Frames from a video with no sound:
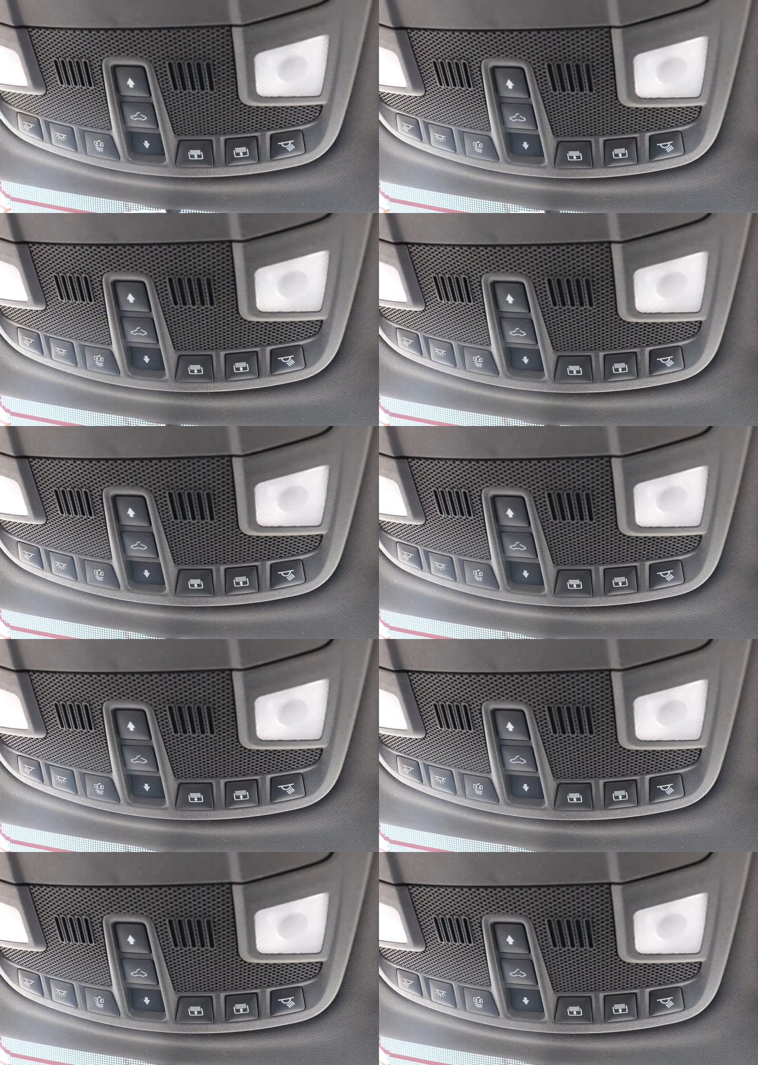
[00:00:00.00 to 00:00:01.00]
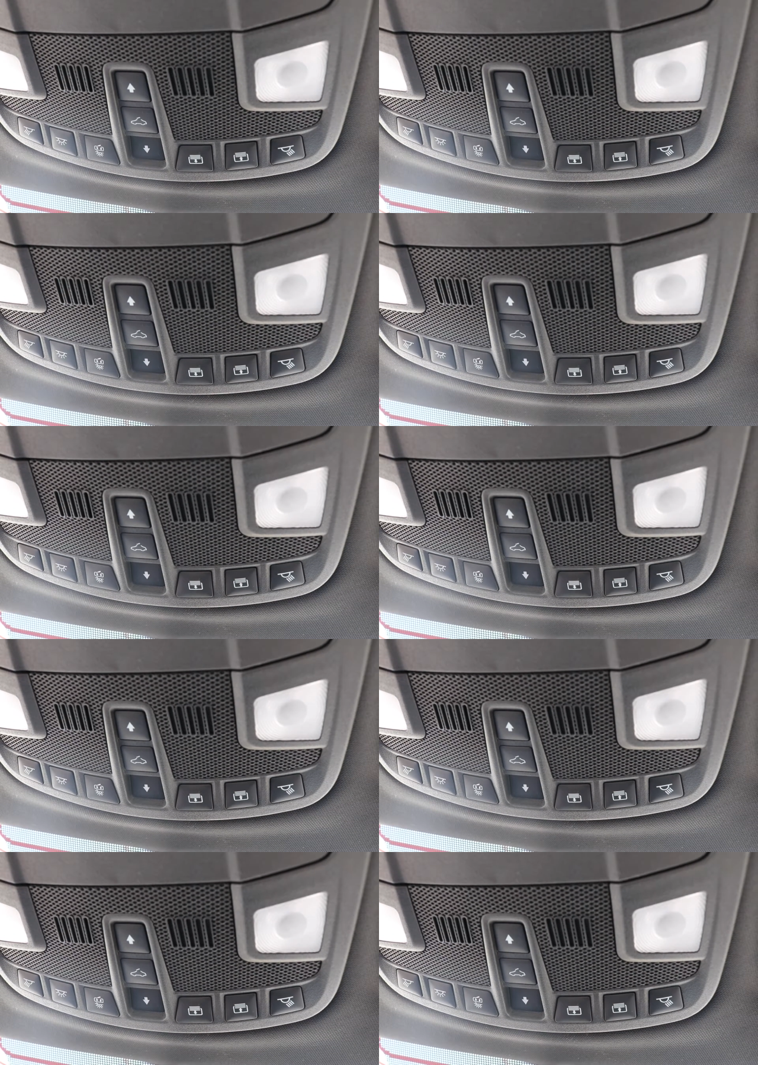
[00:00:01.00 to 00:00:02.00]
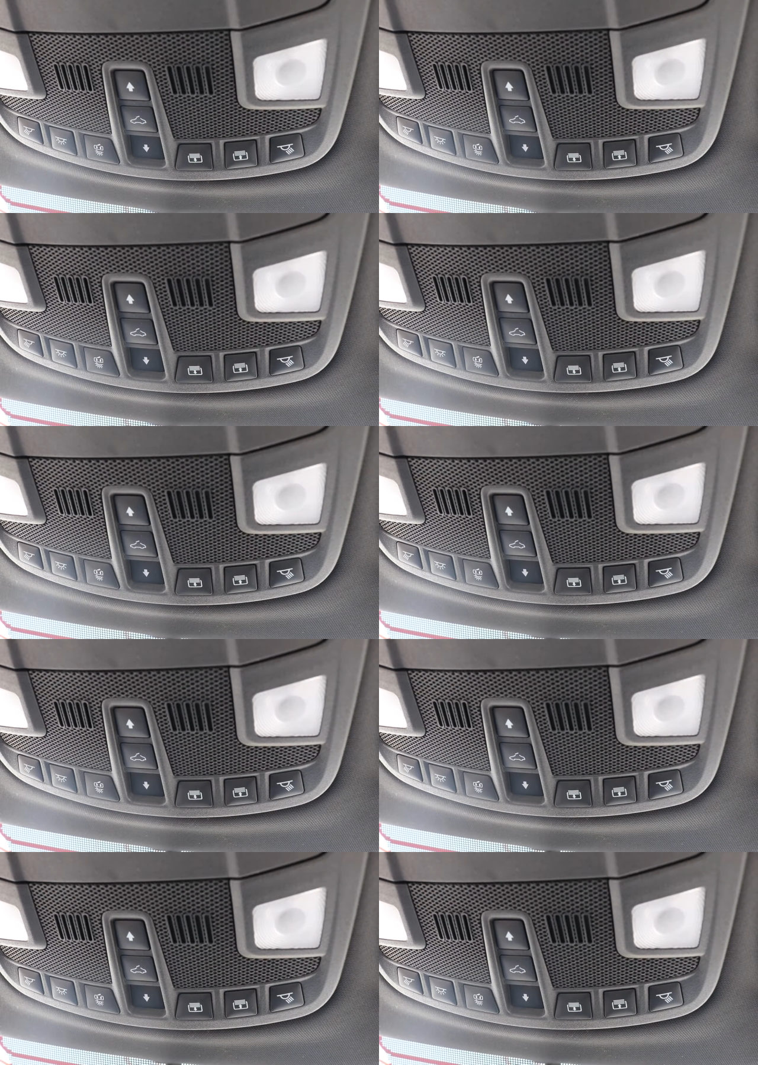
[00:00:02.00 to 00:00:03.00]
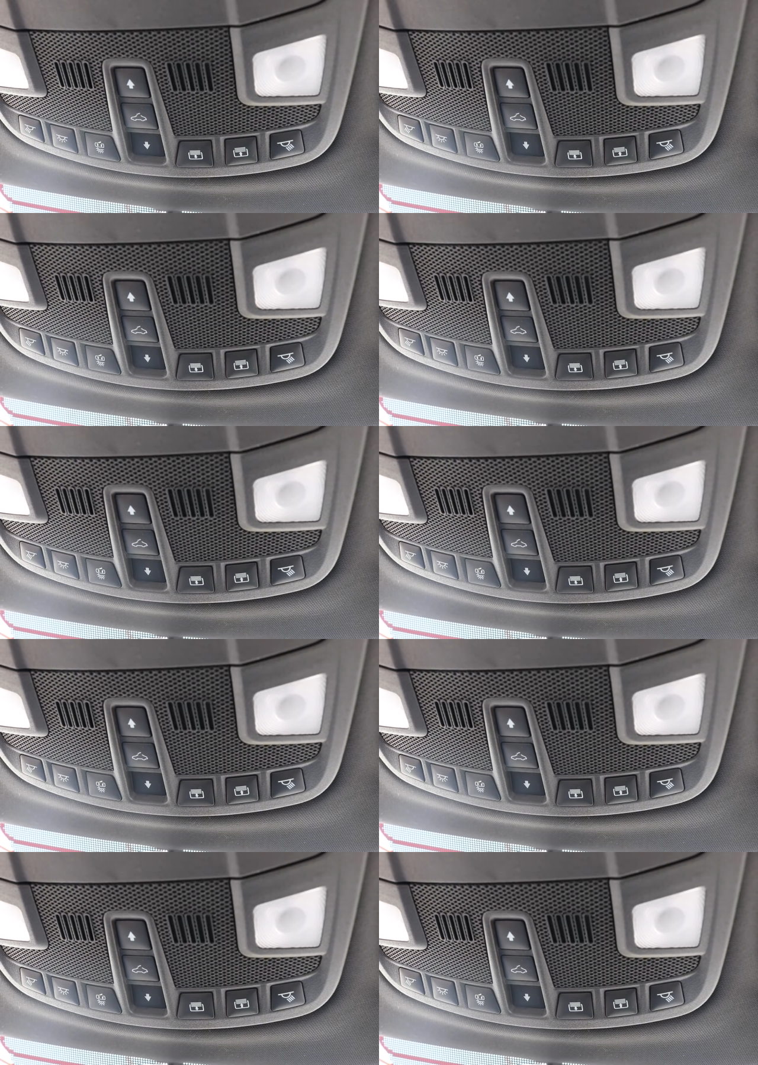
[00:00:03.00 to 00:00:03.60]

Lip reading: (no speaker visible)